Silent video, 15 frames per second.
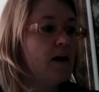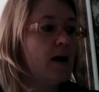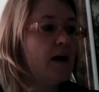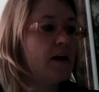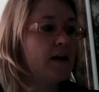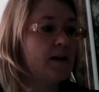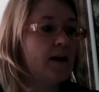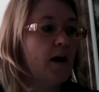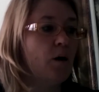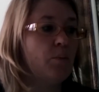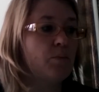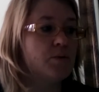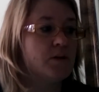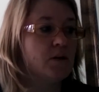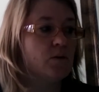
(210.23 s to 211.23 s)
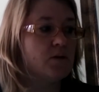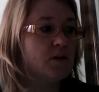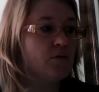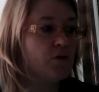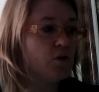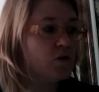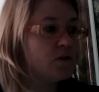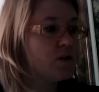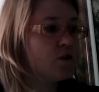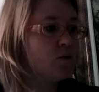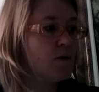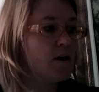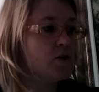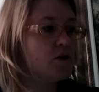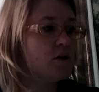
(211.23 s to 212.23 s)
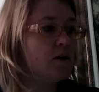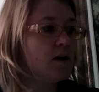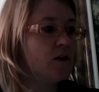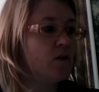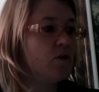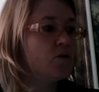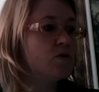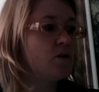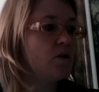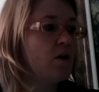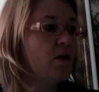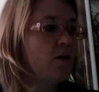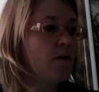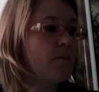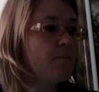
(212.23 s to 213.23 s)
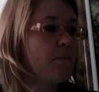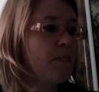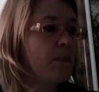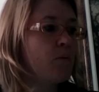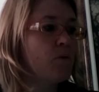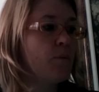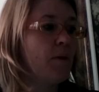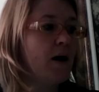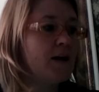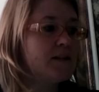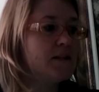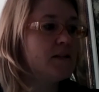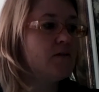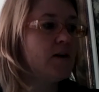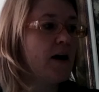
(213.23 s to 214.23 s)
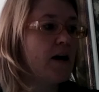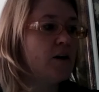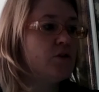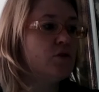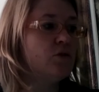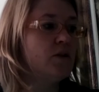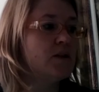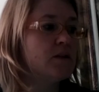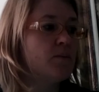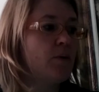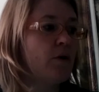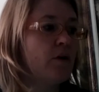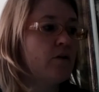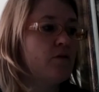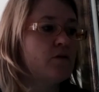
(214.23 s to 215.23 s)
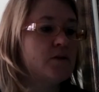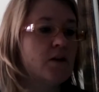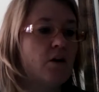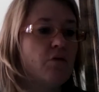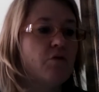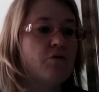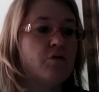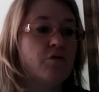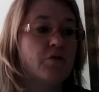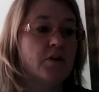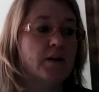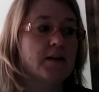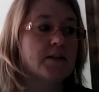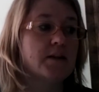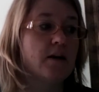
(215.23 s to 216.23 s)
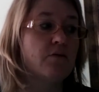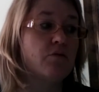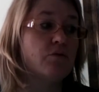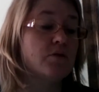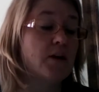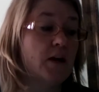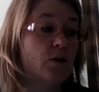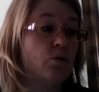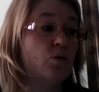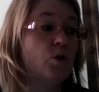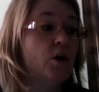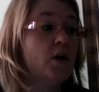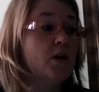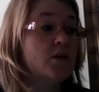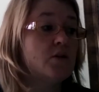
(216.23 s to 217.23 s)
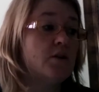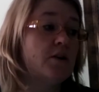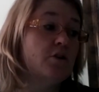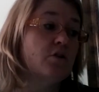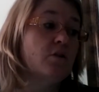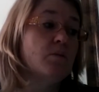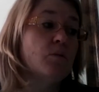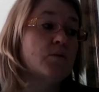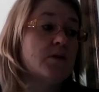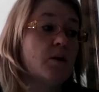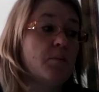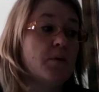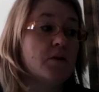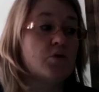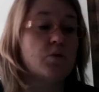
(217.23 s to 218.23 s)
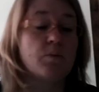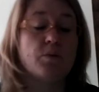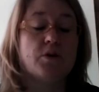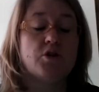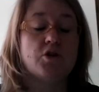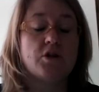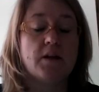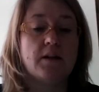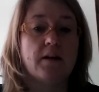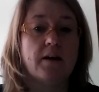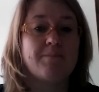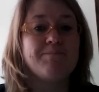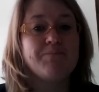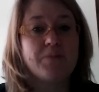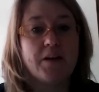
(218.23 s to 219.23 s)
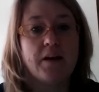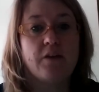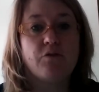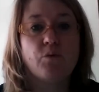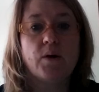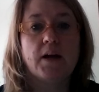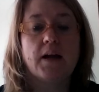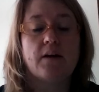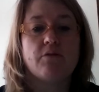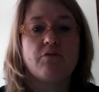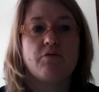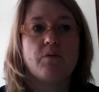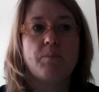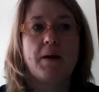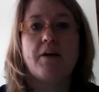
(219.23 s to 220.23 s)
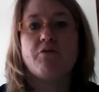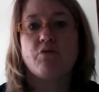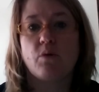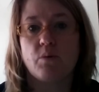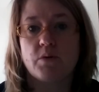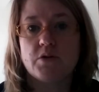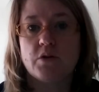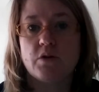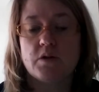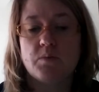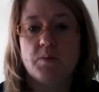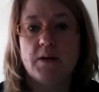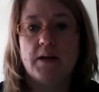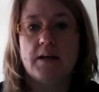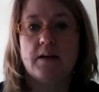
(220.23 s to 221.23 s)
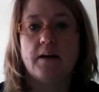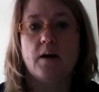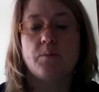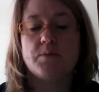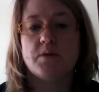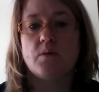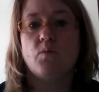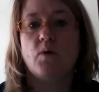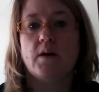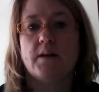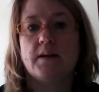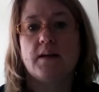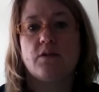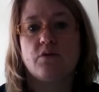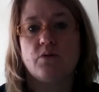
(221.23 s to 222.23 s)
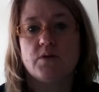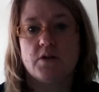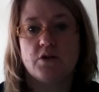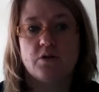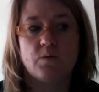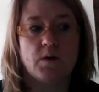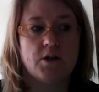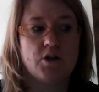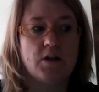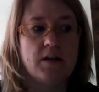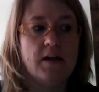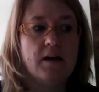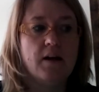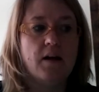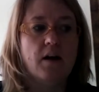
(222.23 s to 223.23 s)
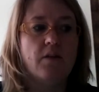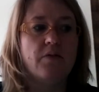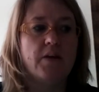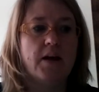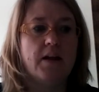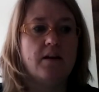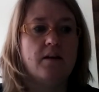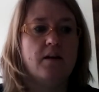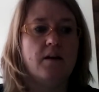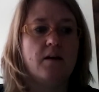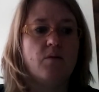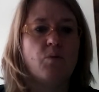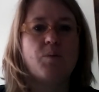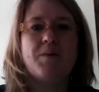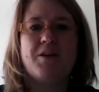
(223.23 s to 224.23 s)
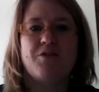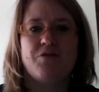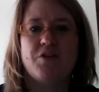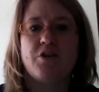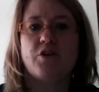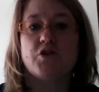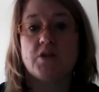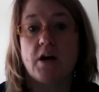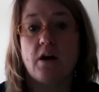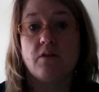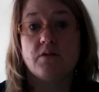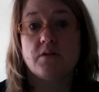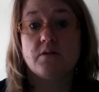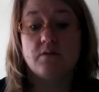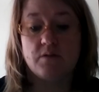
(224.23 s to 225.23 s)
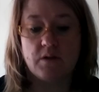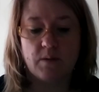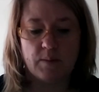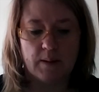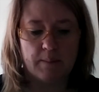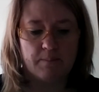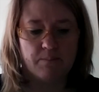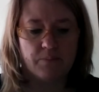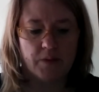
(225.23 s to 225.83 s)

and it can help deal with difficult situation and goes along with a positive attitude that's part of a self-fulfilling cycle. So Dr. Goodman was helping us to appreciate that if we pay it forward, so to speak, and help someone get through a situation, then we benefit ourselves, don't we?